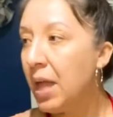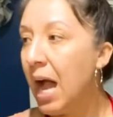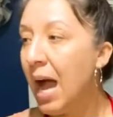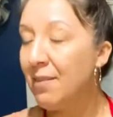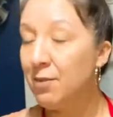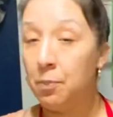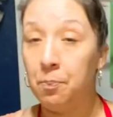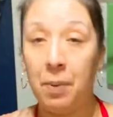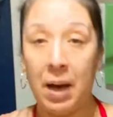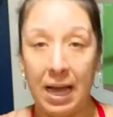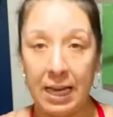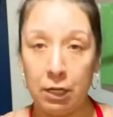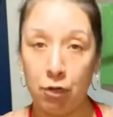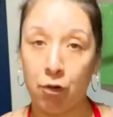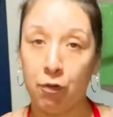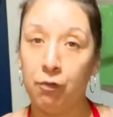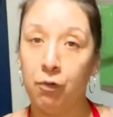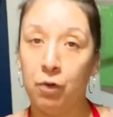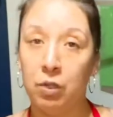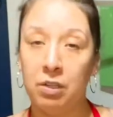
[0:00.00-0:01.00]
I have a binder
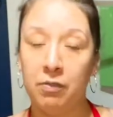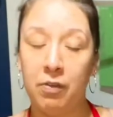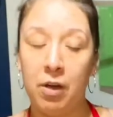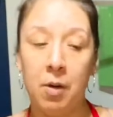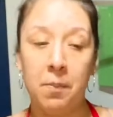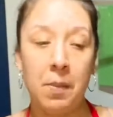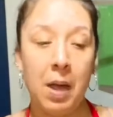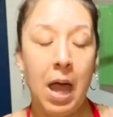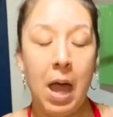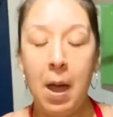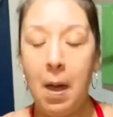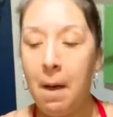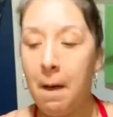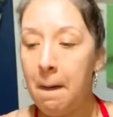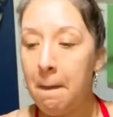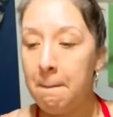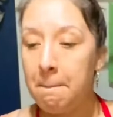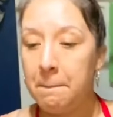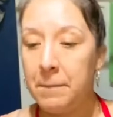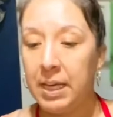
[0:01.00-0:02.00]
full of them
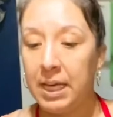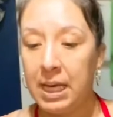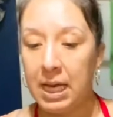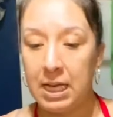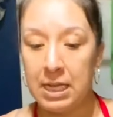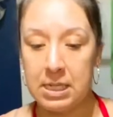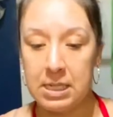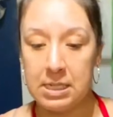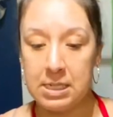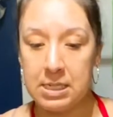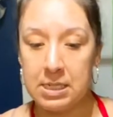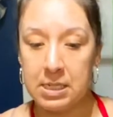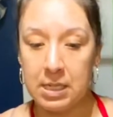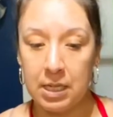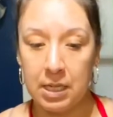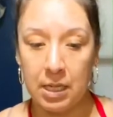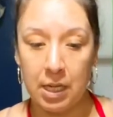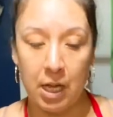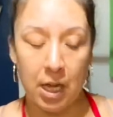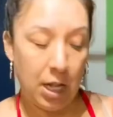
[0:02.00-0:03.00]
because
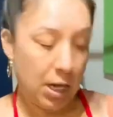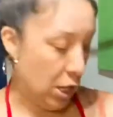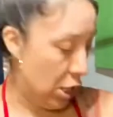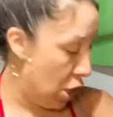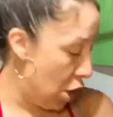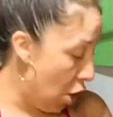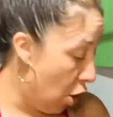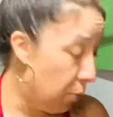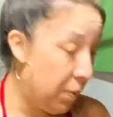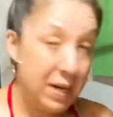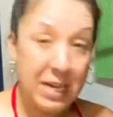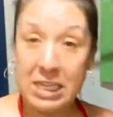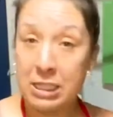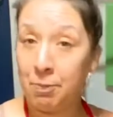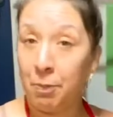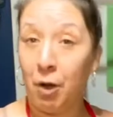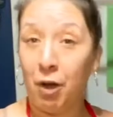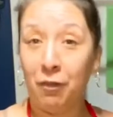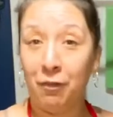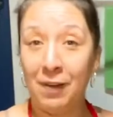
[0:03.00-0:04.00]
nobody's
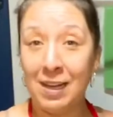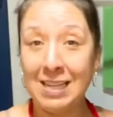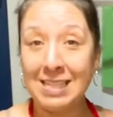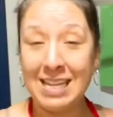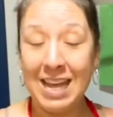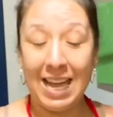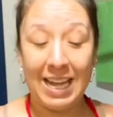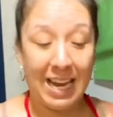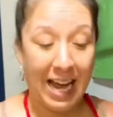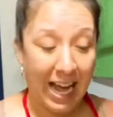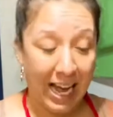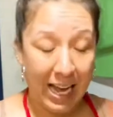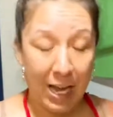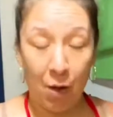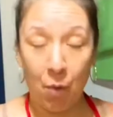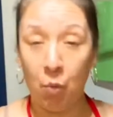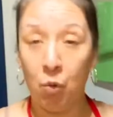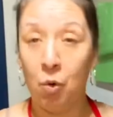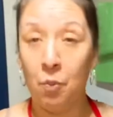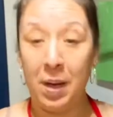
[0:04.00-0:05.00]
perfect and
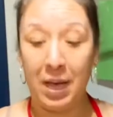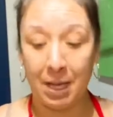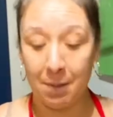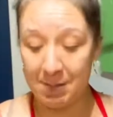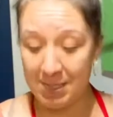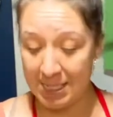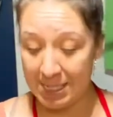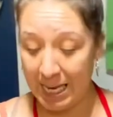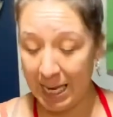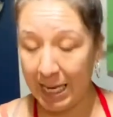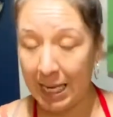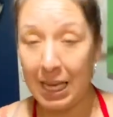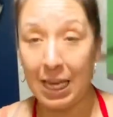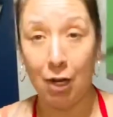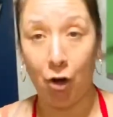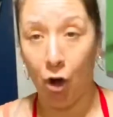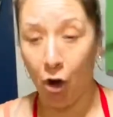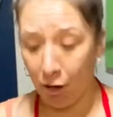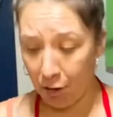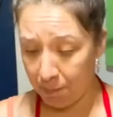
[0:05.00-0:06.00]
I will make a mistake in
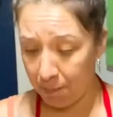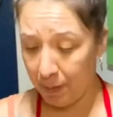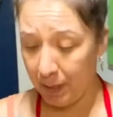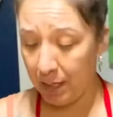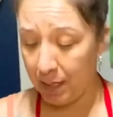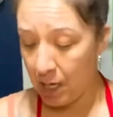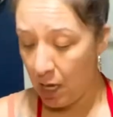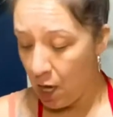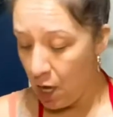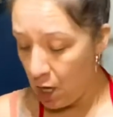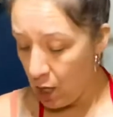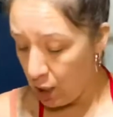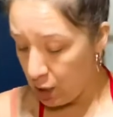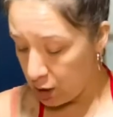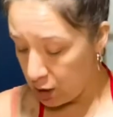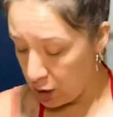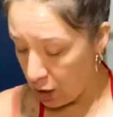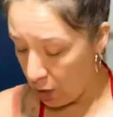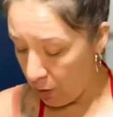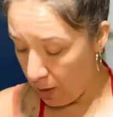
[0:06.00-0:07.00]
a heartbeat.
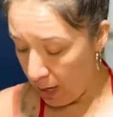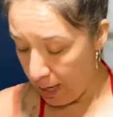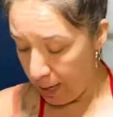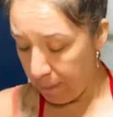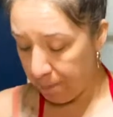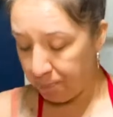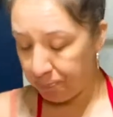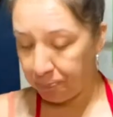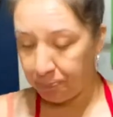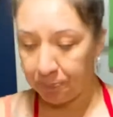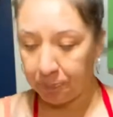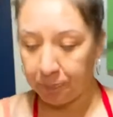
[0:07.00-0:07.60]
So I'm